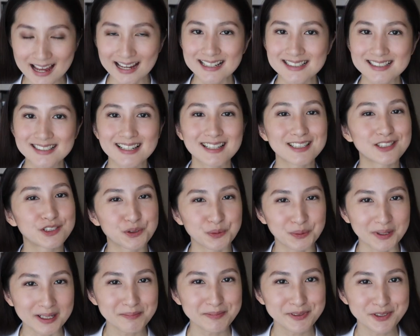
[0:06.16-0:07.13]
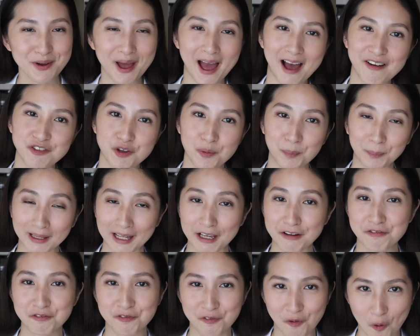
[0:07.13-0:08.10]
It's a dream to have to
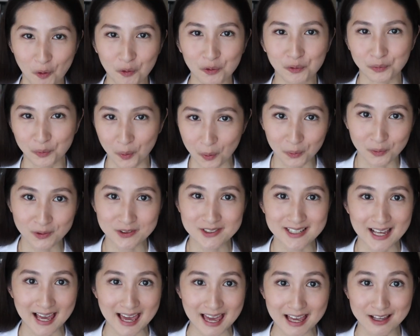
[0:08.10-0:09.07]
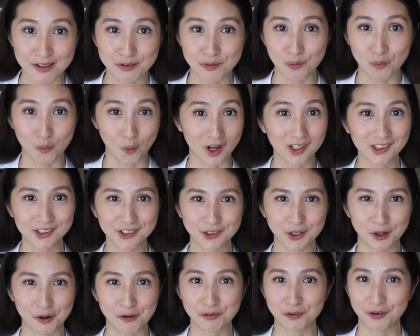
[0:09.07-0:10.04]
play four roles in one
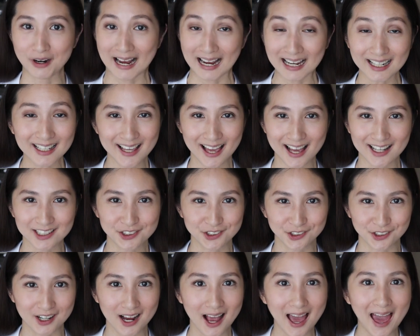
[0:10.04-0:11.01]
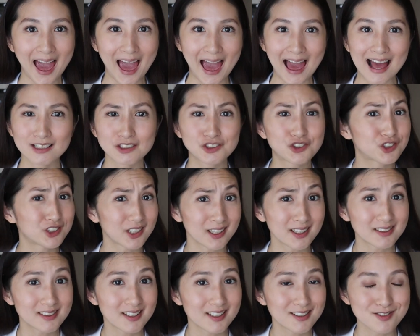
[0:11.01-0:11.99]
show for any actor and
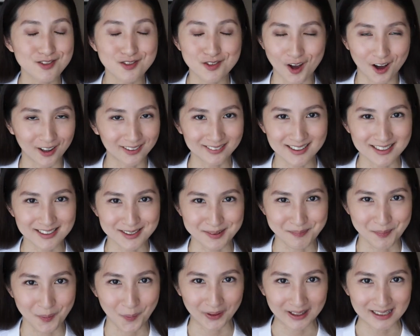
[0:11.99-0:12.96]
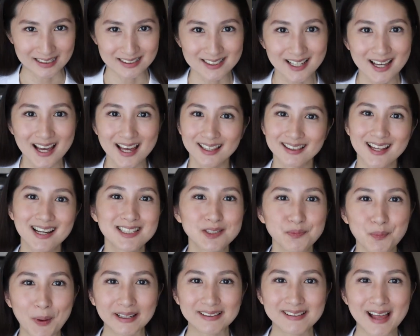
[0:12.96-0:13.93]
she did not disappoint. Let's
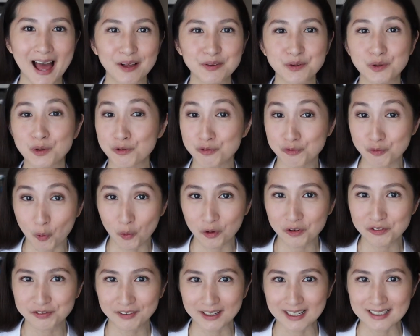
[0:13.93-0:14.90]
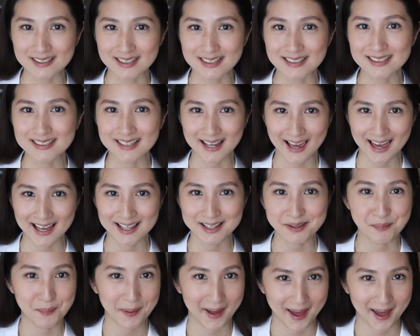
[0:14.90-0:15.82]
break down her four faces and